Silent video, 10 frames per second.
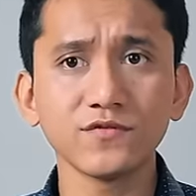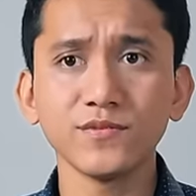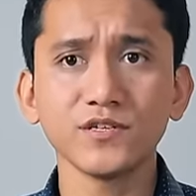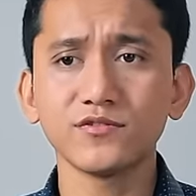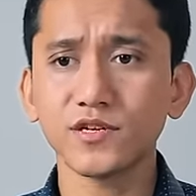for
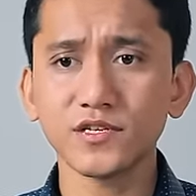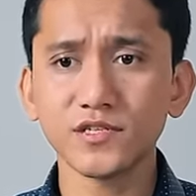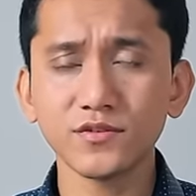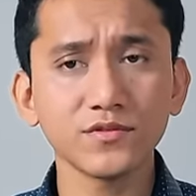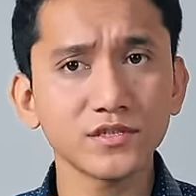me to
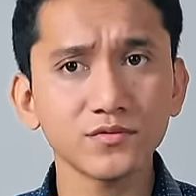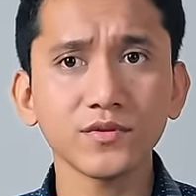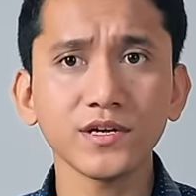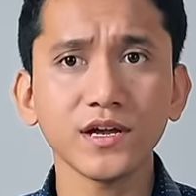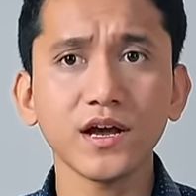continue this
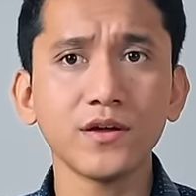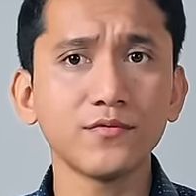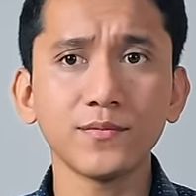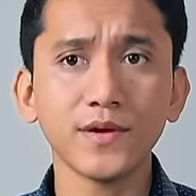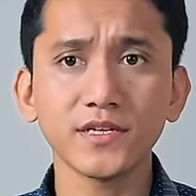way
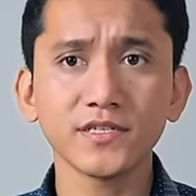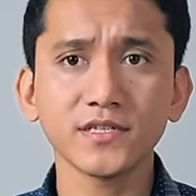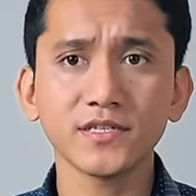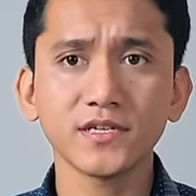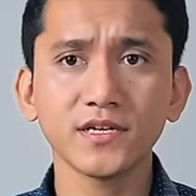
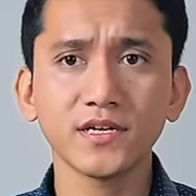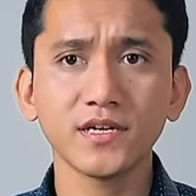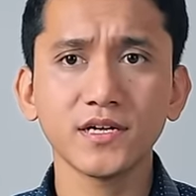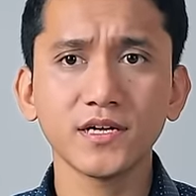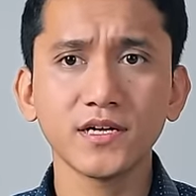unrepentant,
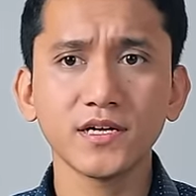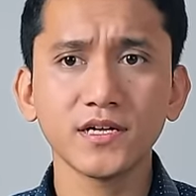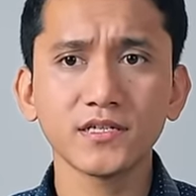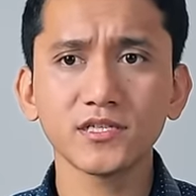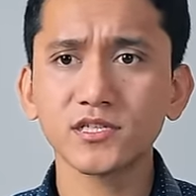
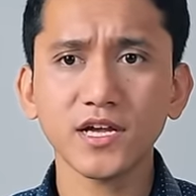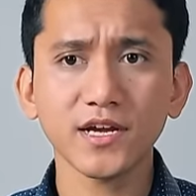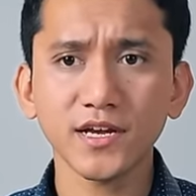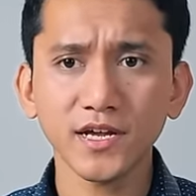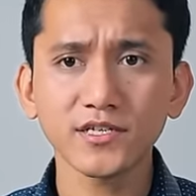just
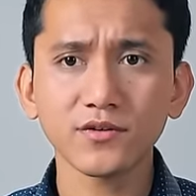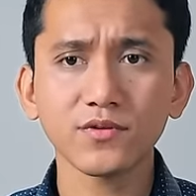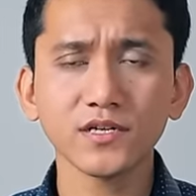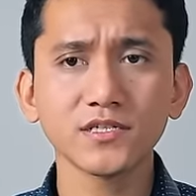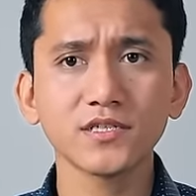like an
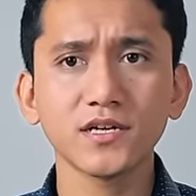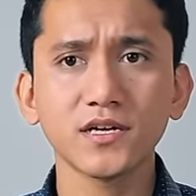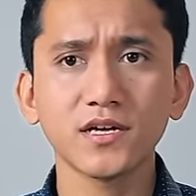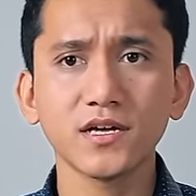antichrist.